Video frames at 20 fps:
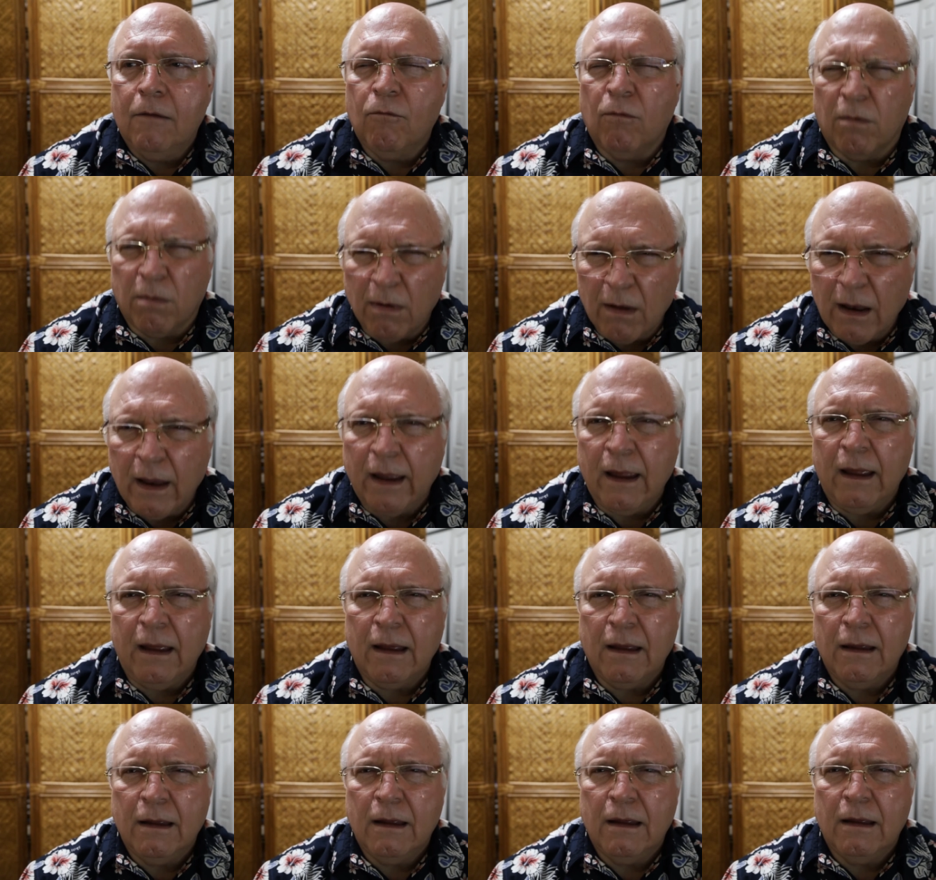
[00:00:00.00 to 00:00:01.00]
Really?
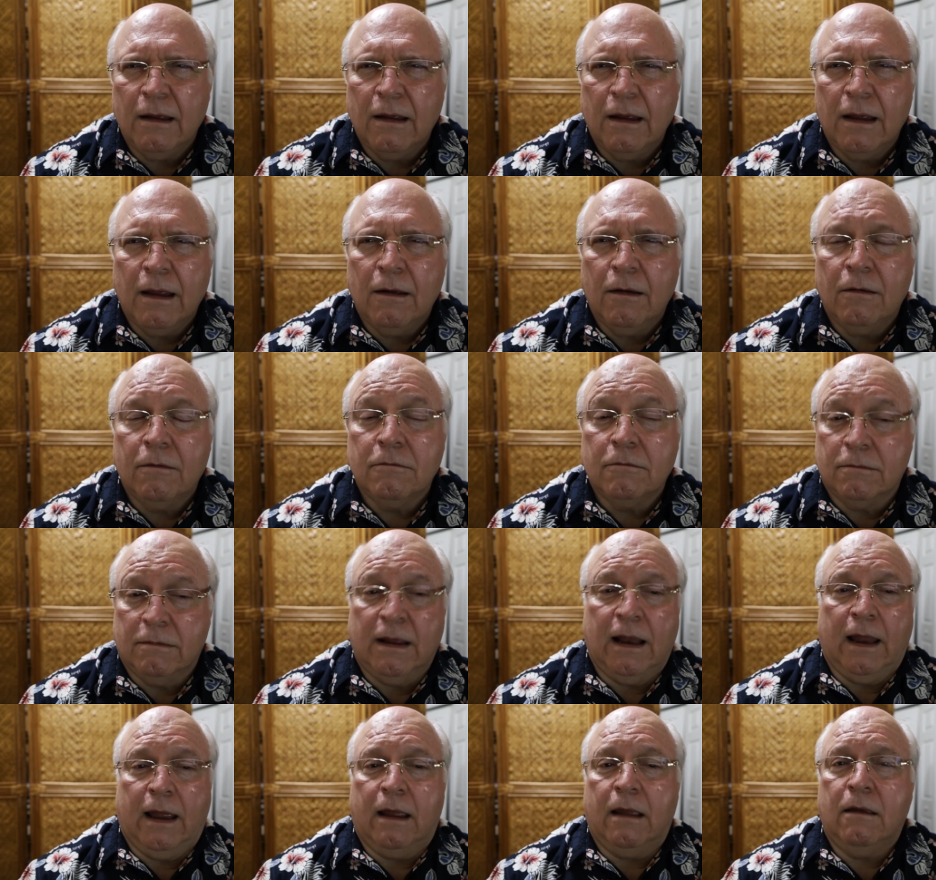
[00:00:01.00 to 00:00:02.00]

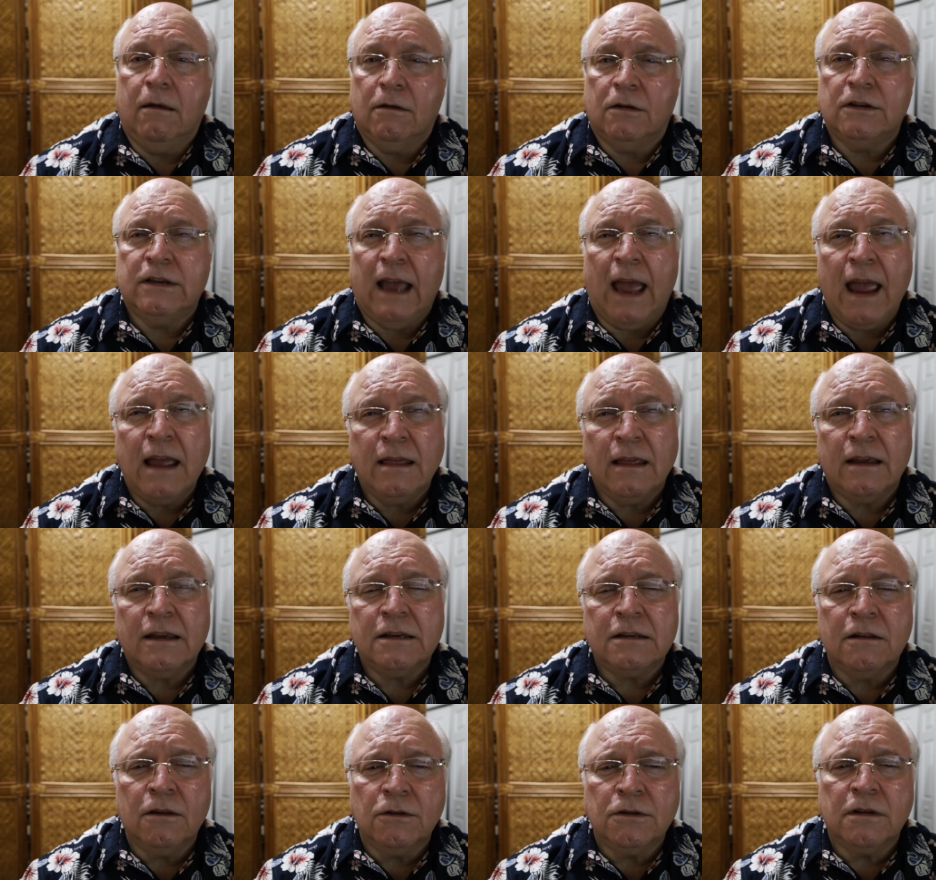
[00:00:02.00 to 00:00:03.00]
Really? You're saying
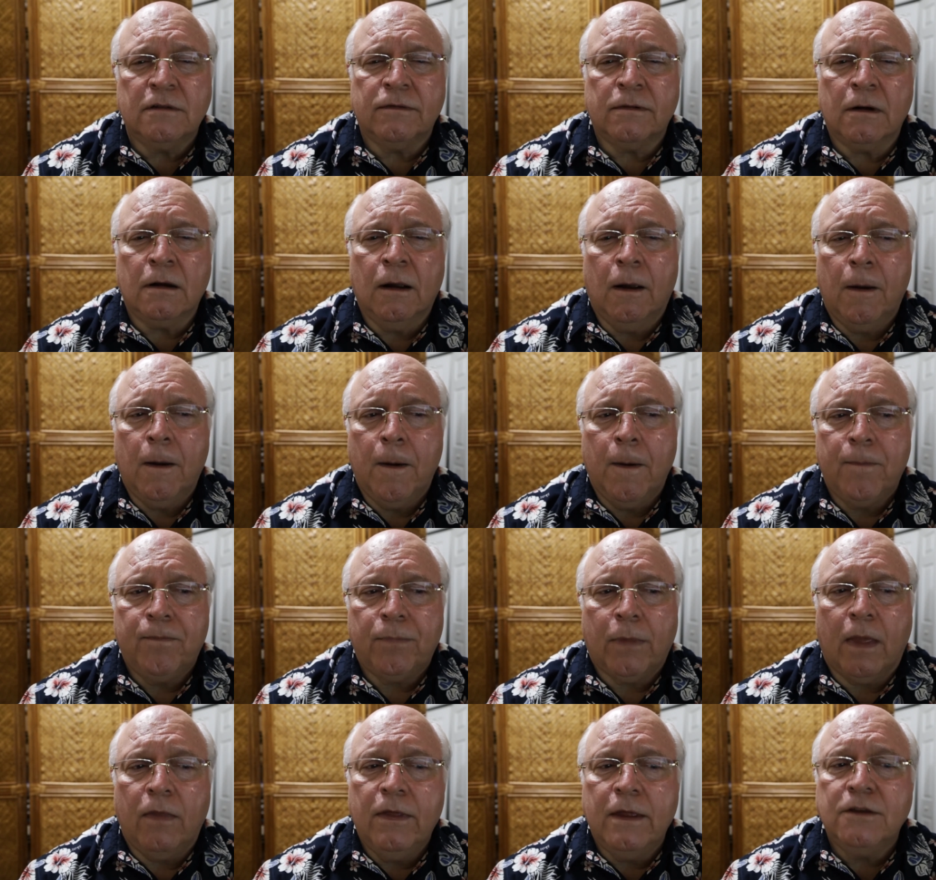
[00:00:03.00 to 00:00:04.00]
this, Lucifer?
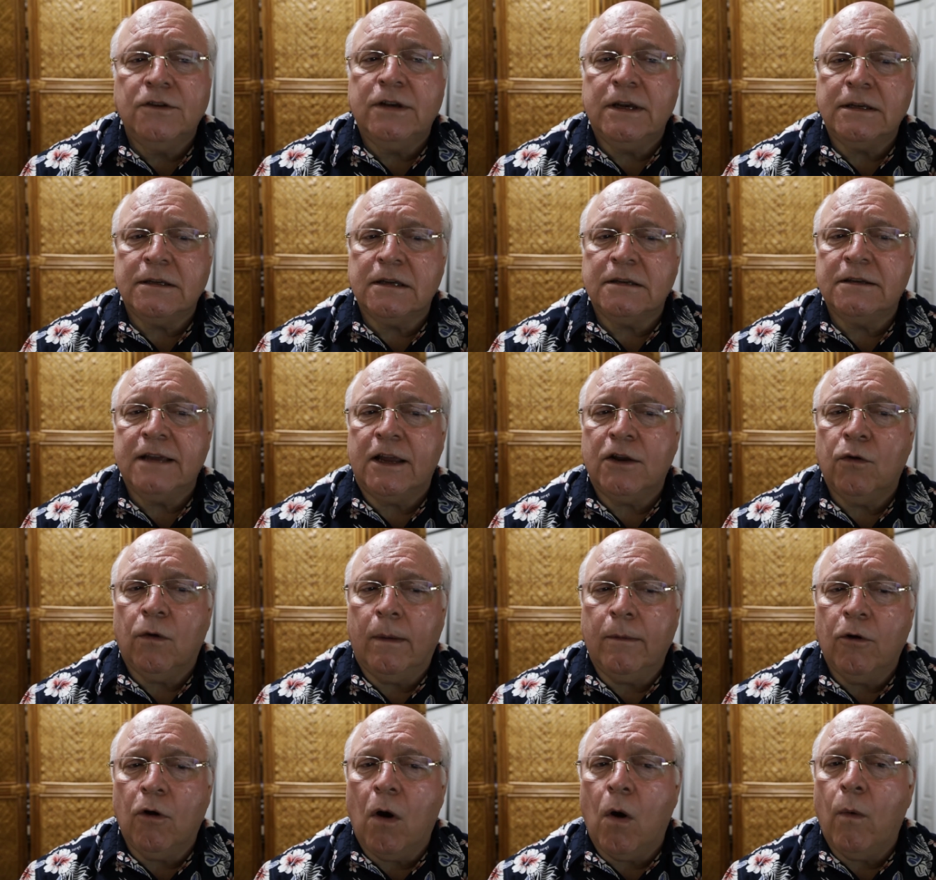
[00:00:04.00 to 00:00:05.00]
Then Jesus said to
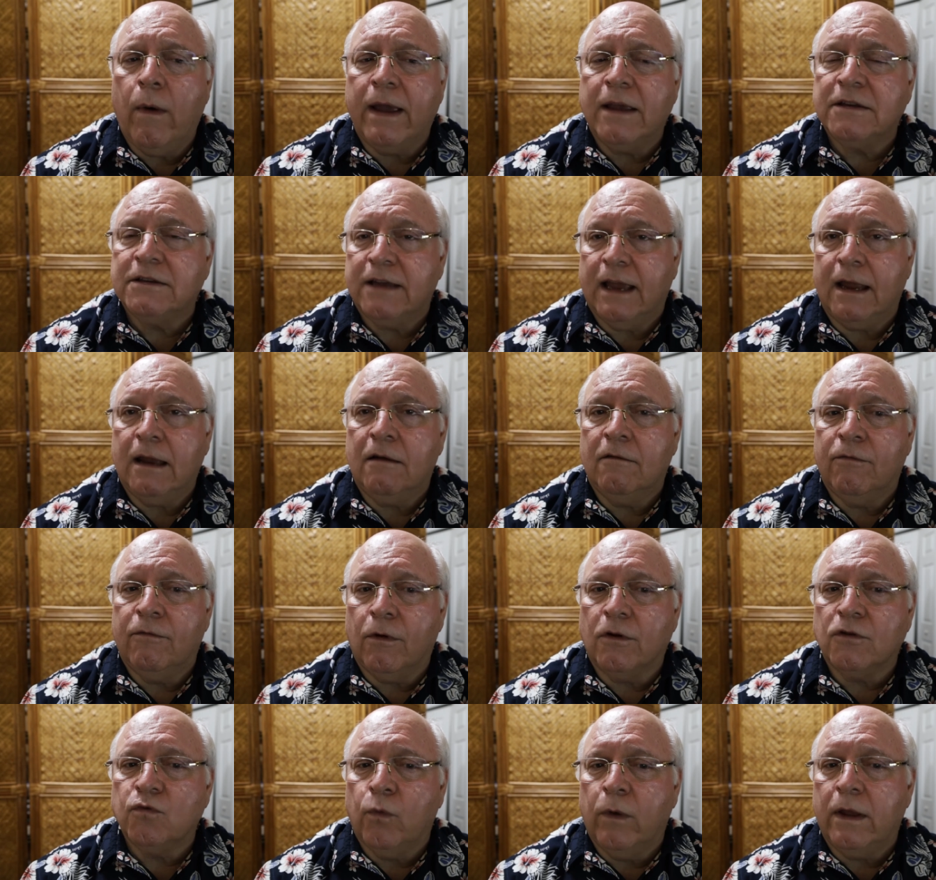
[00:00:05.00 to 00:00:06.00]
him, go away, Satan,
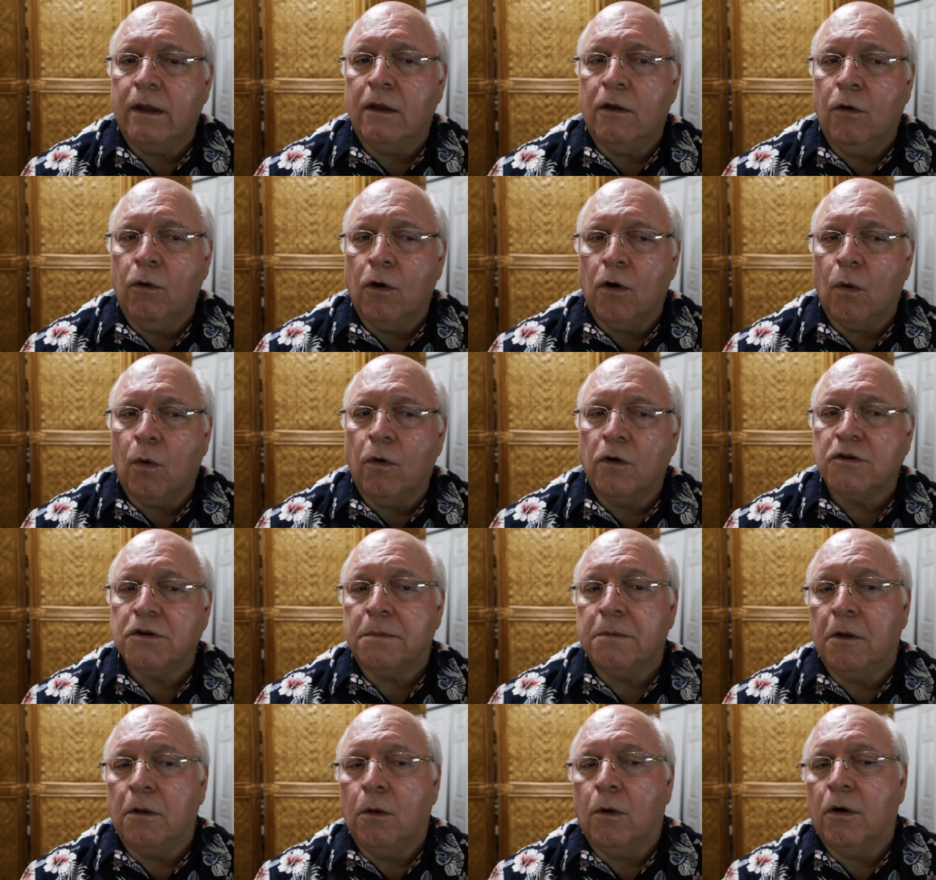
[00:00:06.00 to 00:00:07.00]
for it's written, you are to
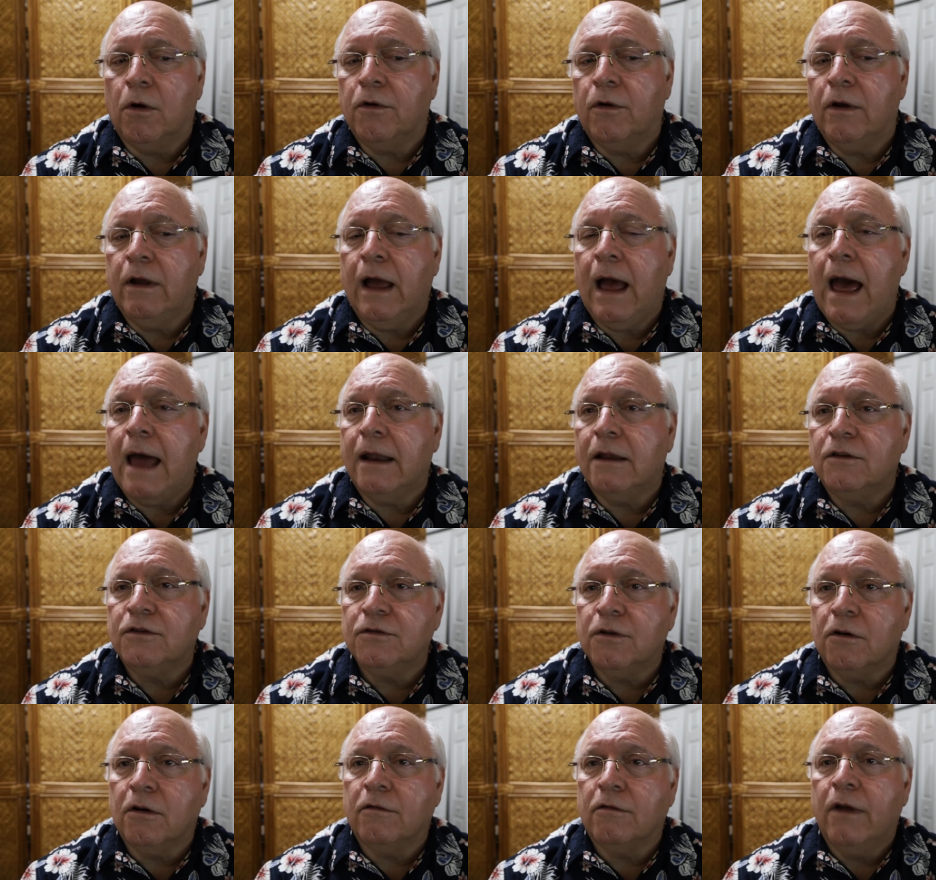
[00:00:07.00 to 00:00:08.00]
worship the Lord your God and
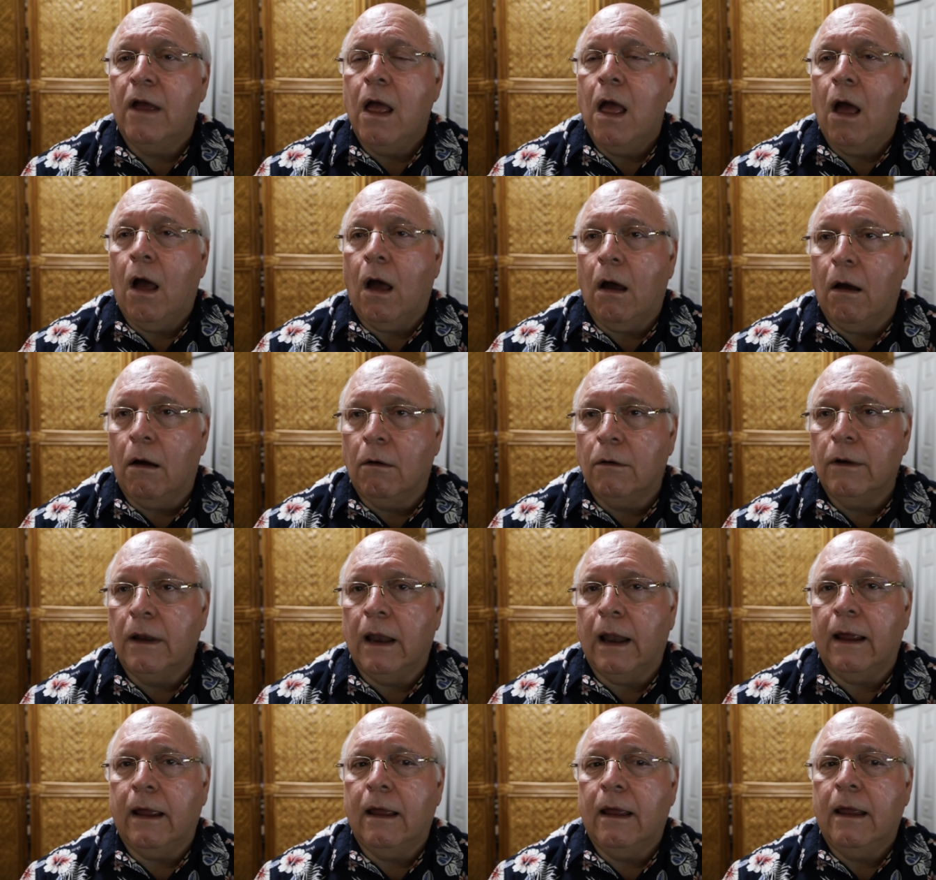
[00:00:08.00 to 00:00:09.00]
serve
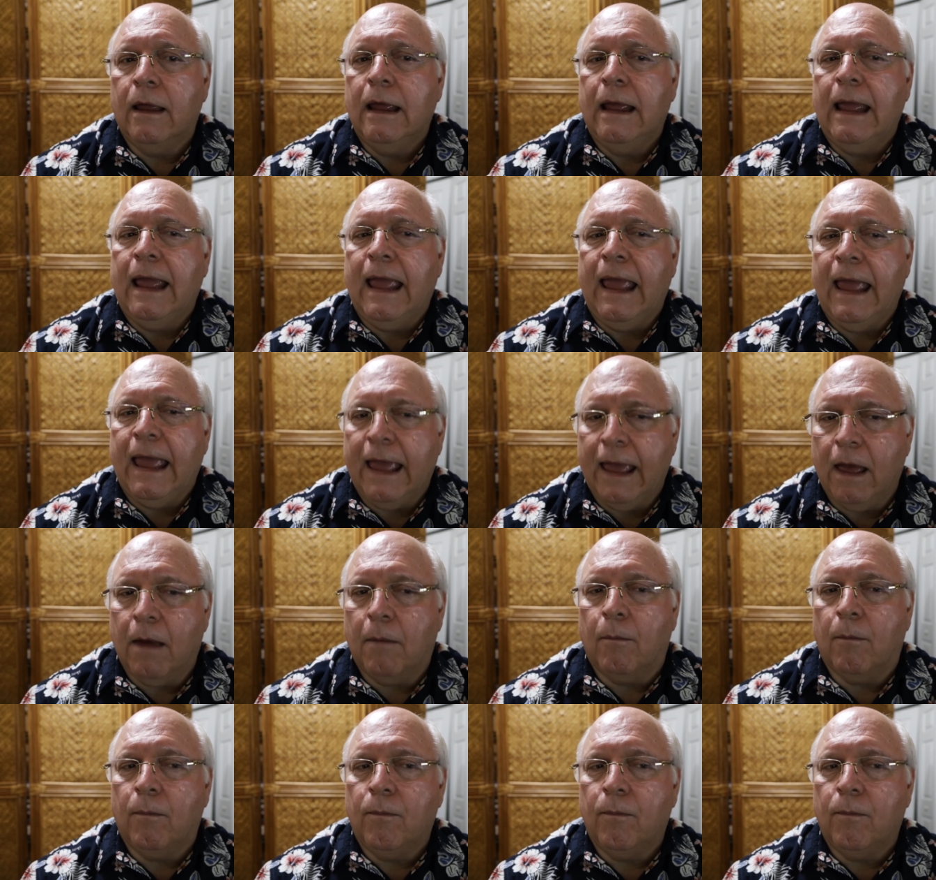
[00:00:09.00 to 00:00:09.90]
only him.